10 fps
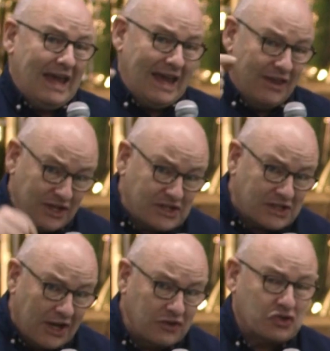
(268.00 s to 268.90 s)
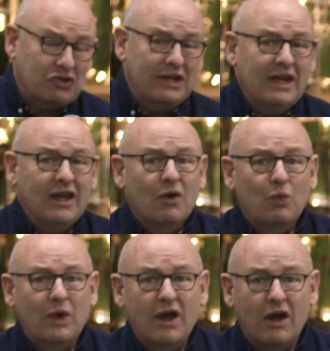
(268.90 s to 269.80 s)
In this country,
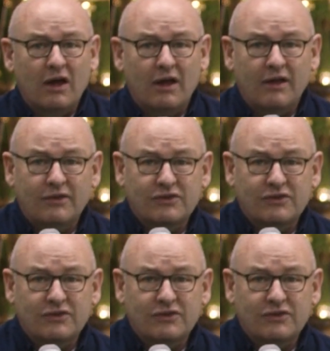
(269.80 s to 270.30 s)
we are